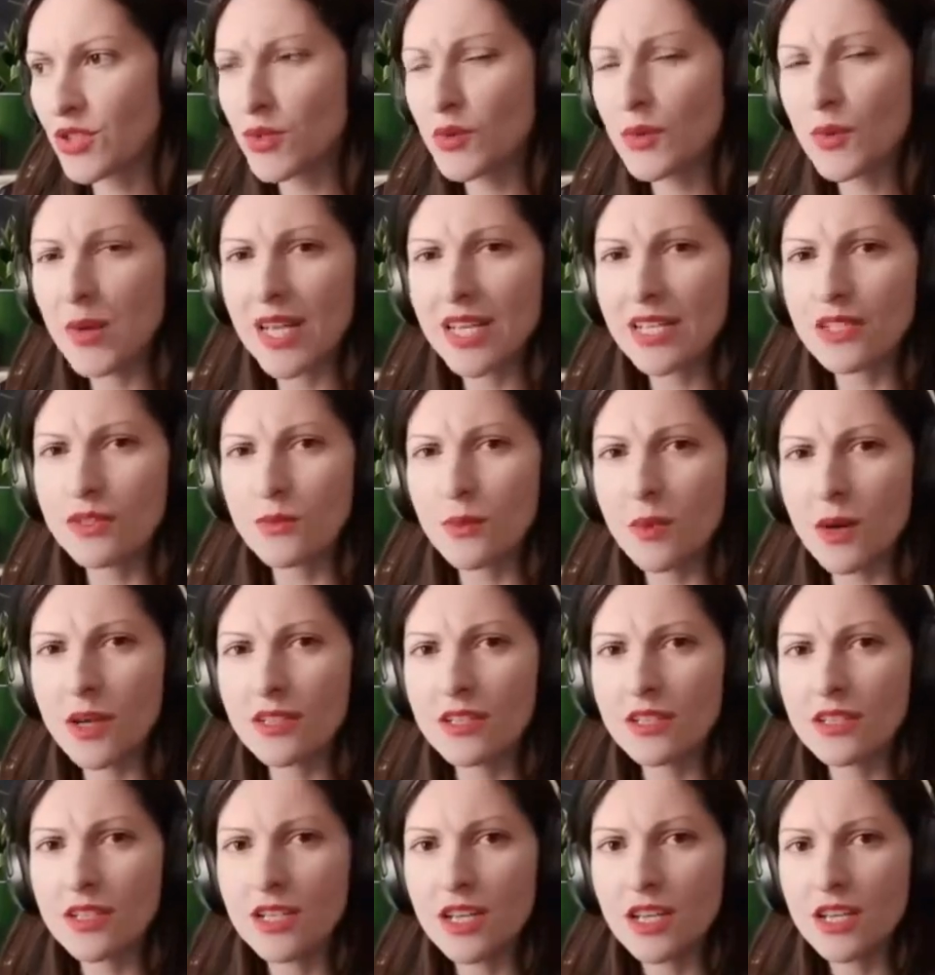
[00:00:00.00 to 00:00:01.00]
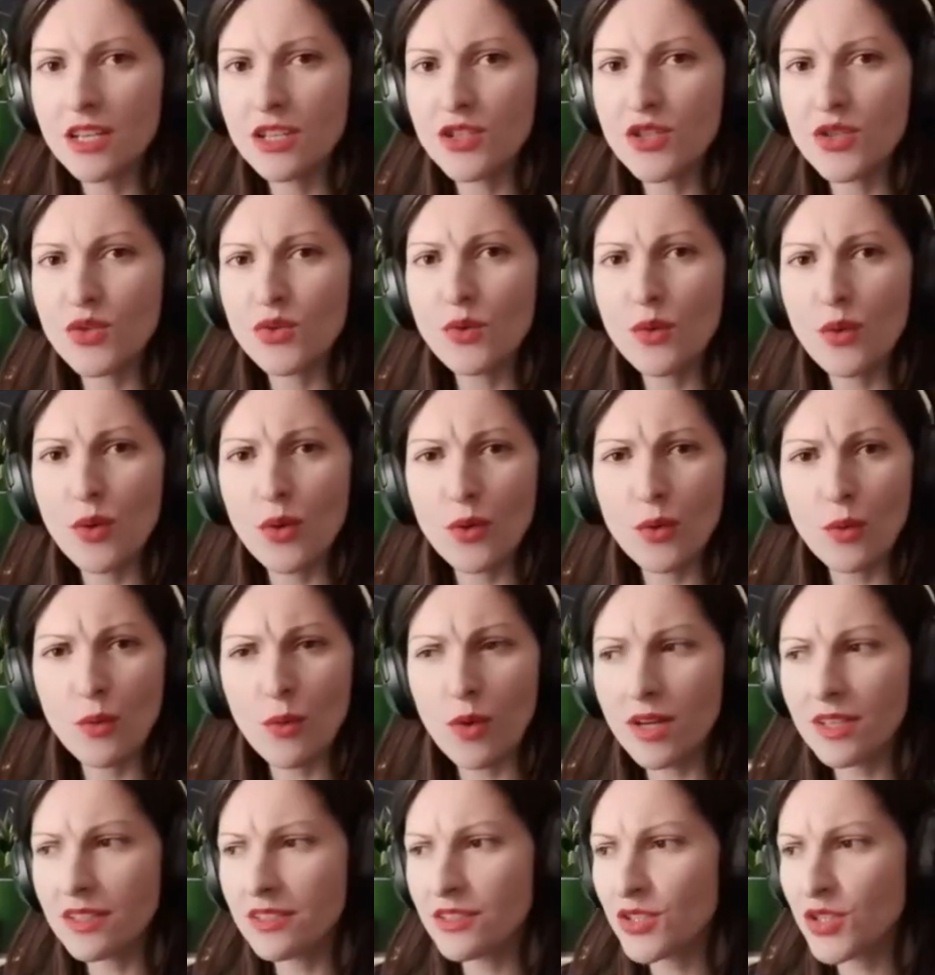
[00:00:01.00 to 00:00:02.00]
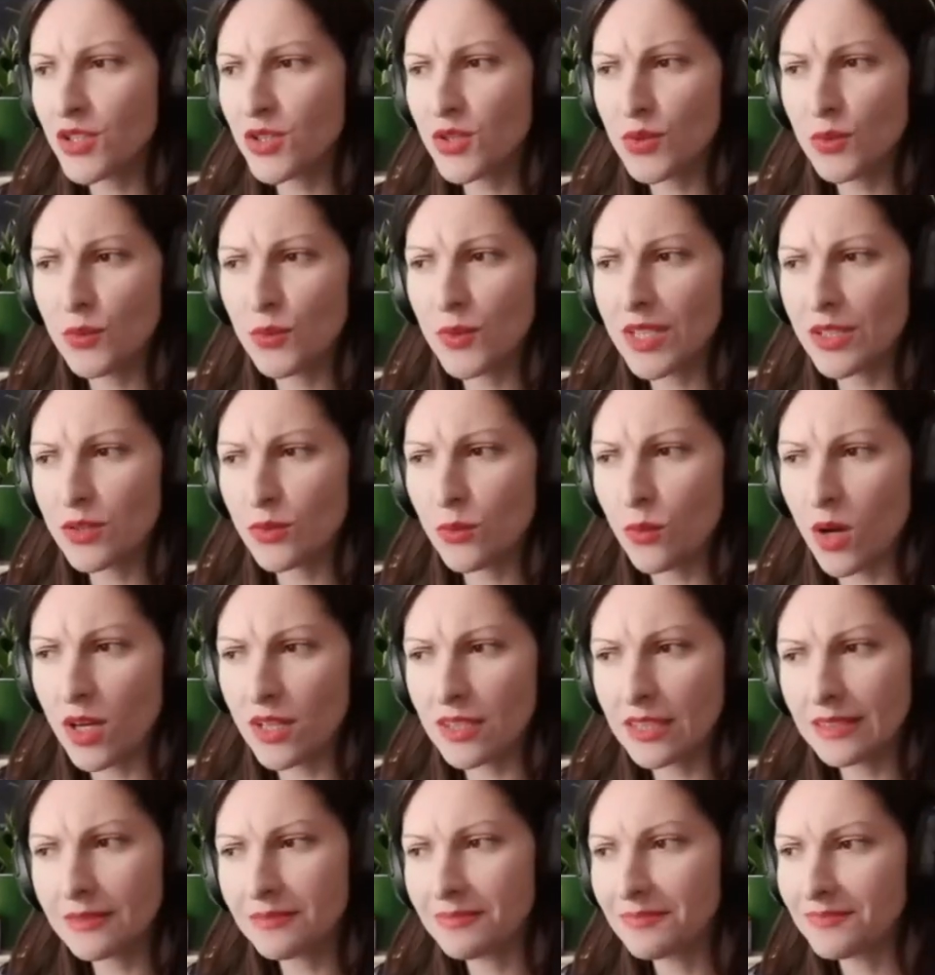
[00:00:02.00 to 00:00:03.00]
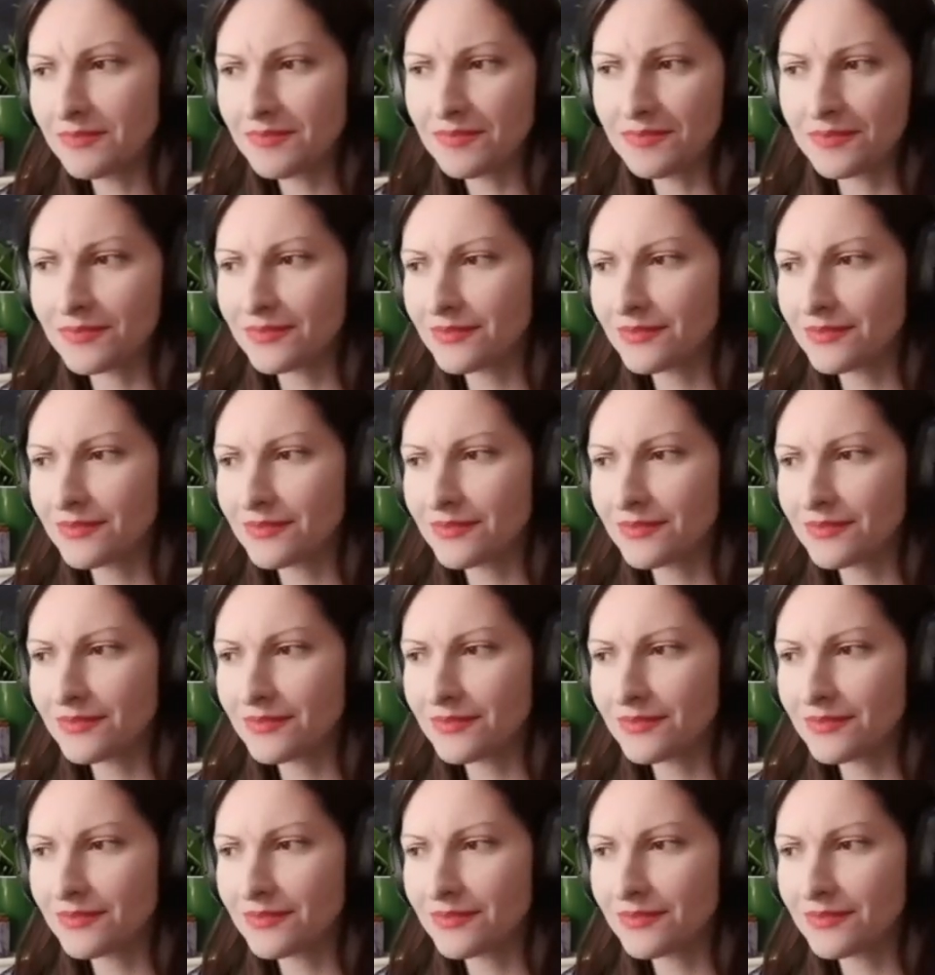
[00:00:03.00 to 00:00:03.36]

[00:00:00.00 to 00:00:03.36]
2 and 1, 2 or 1, 2 with 1.